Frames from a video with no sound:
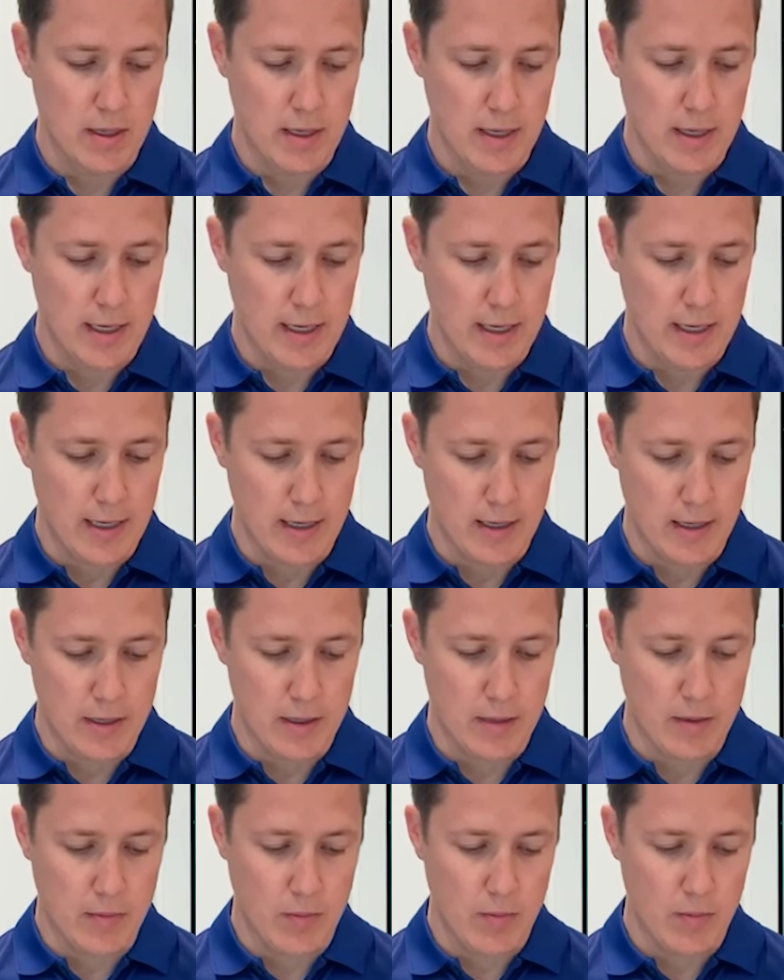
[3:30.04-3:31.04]
And
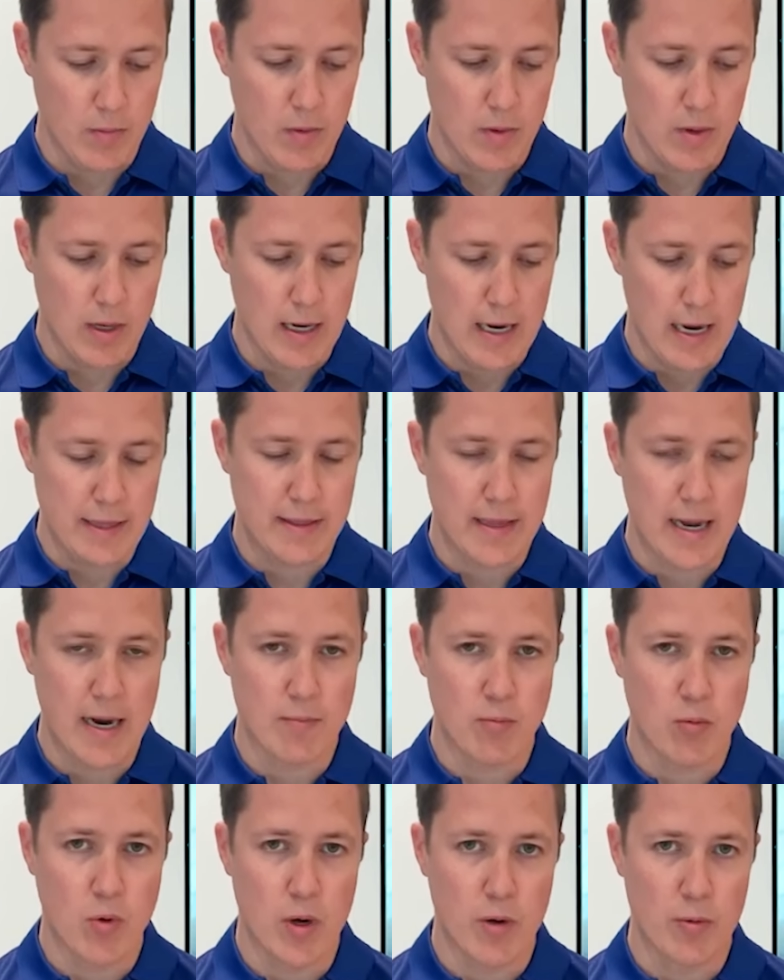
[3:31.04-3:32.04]
at
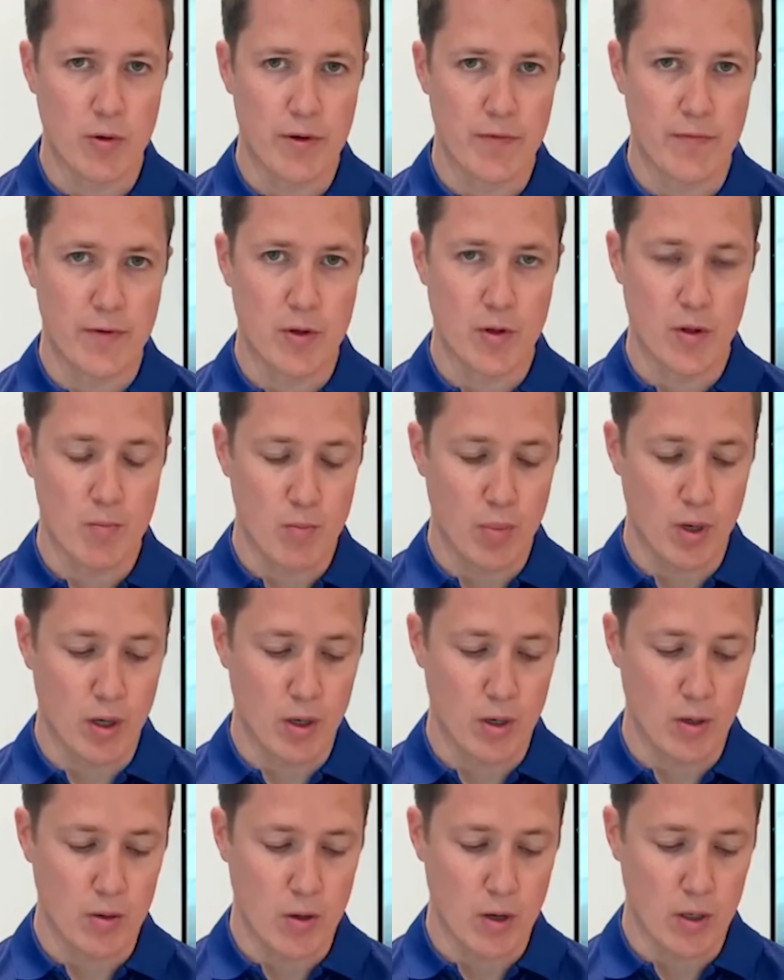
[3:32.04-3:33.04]
that point where you feel a
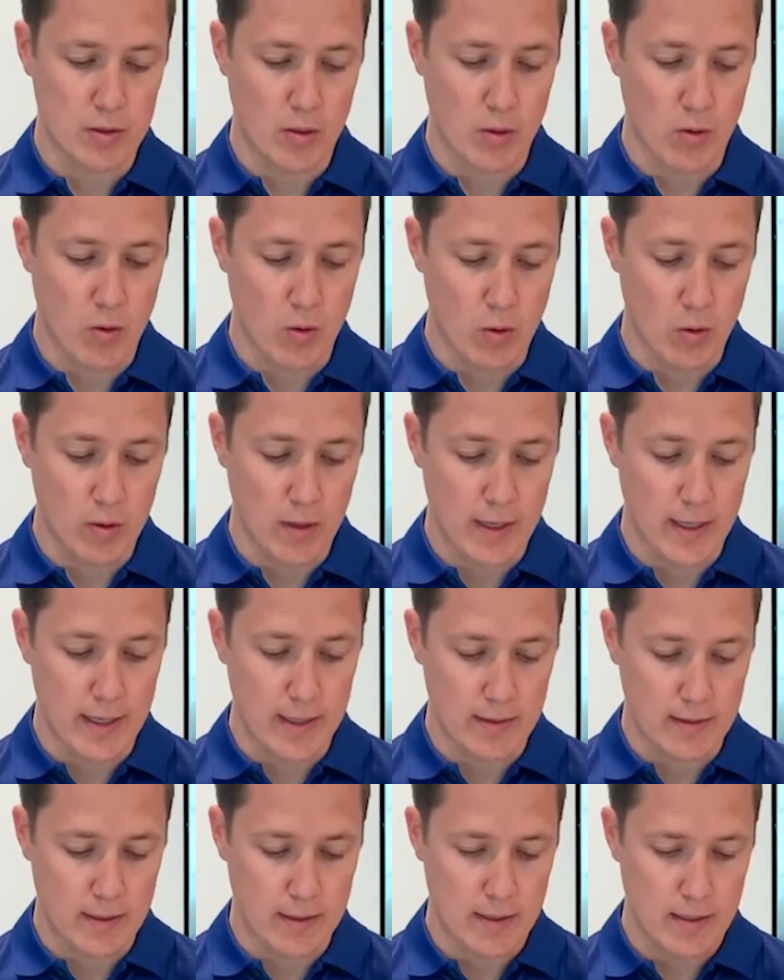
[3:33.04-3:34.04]
burr along the whole
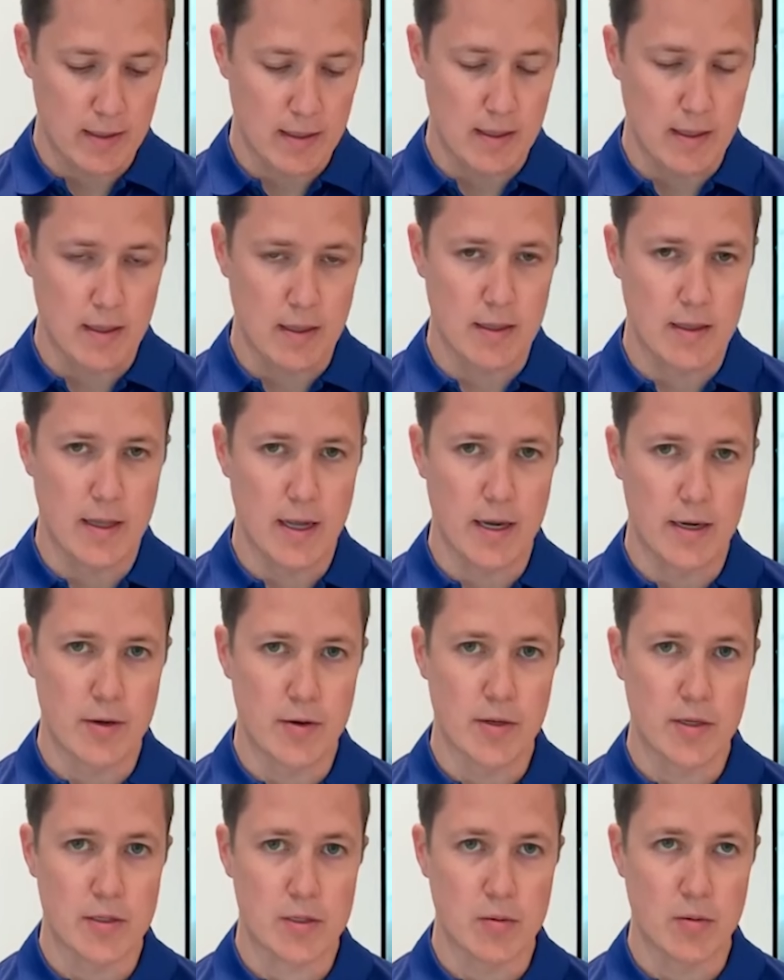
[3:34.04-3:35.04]
length, then
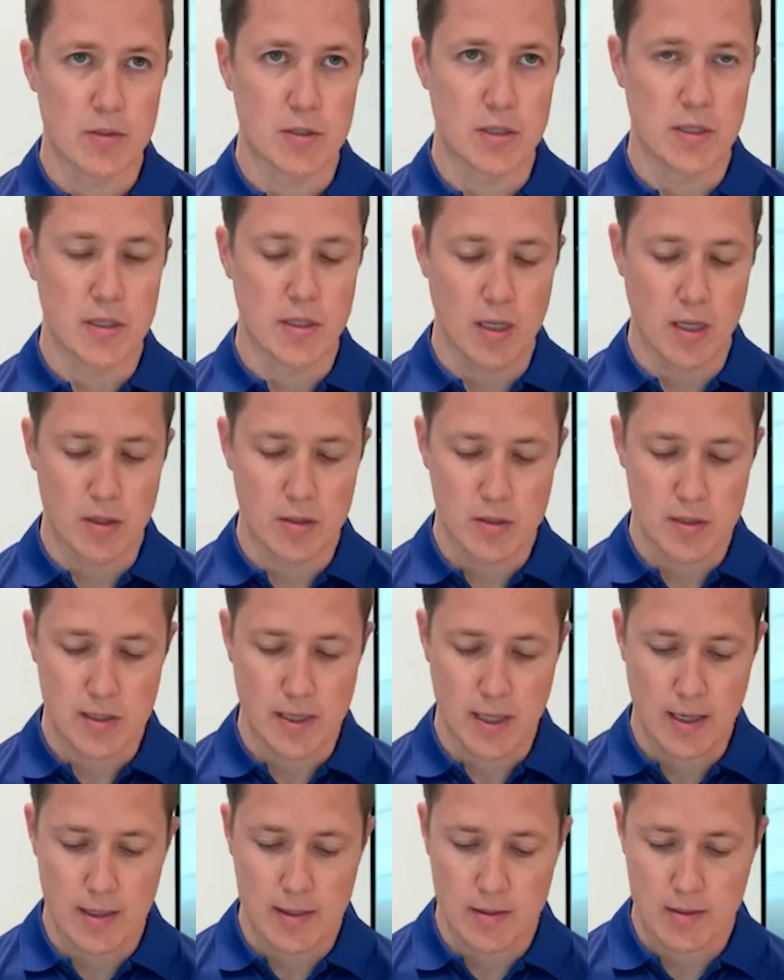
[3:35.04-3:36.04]
you can switch to the other
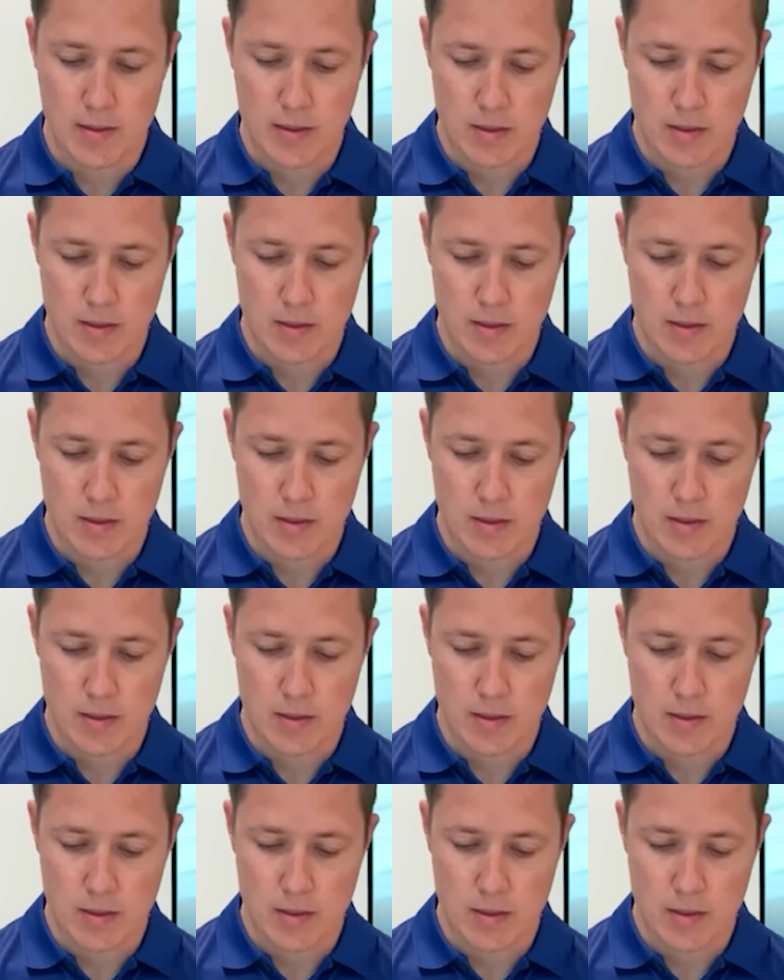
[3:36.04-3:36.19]
side.